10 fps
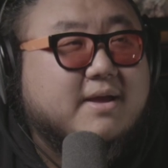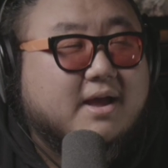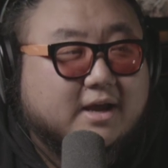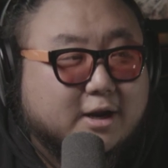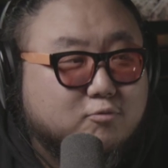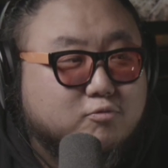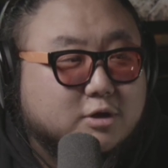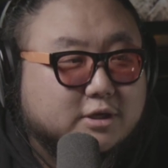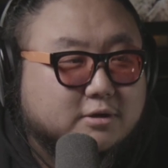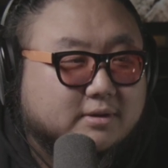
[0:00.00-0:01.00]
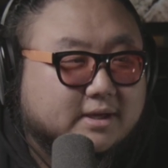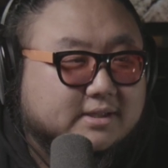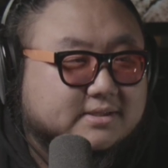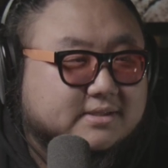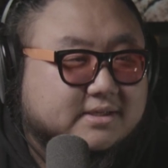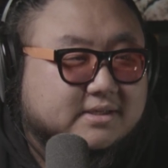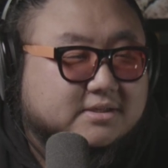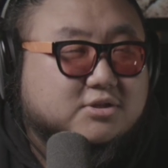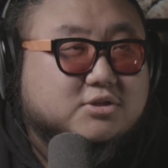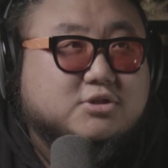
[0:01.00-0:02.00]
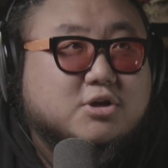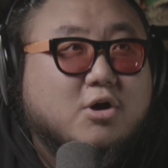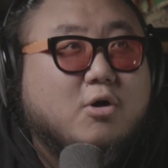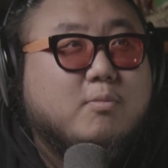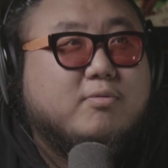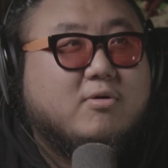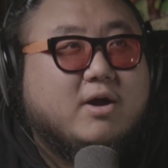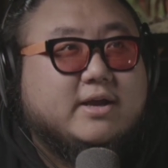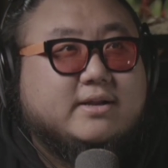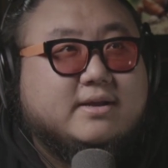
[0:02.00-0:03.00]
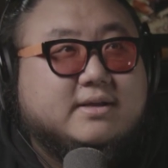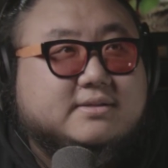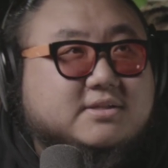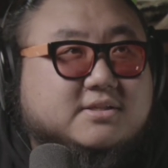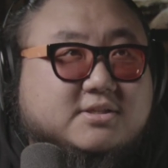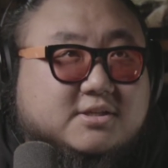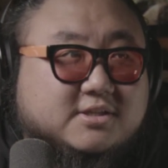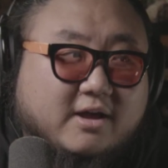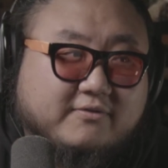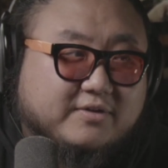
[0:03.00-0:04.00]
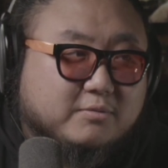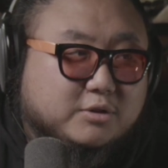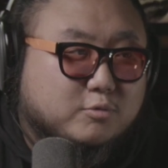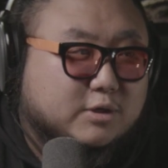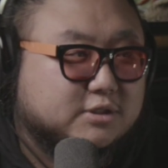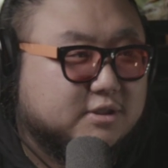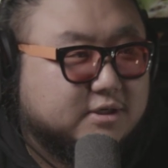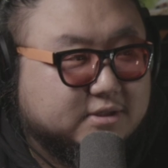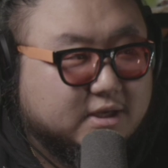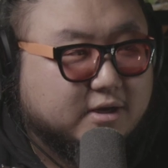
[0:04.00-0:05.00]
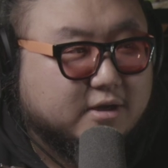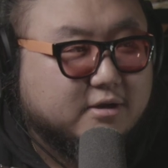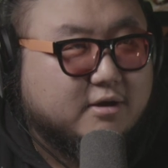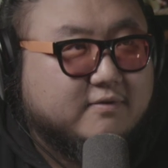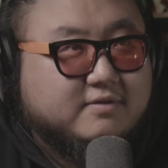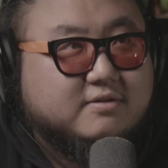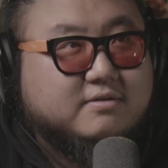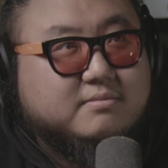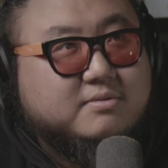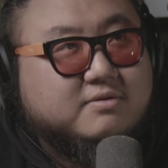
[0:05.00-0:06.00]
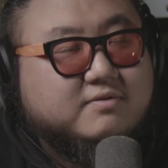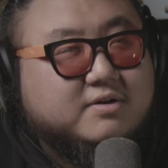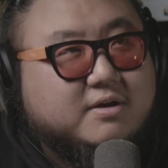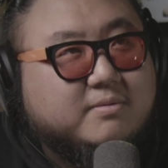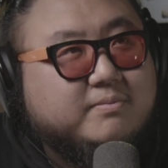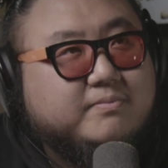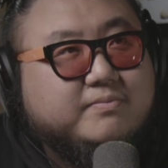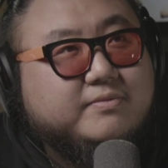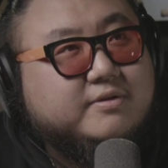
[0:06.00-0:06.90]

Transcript: really don't like this scene. It's so bright. It just does not fit with the rest of the aesthetic of the music video.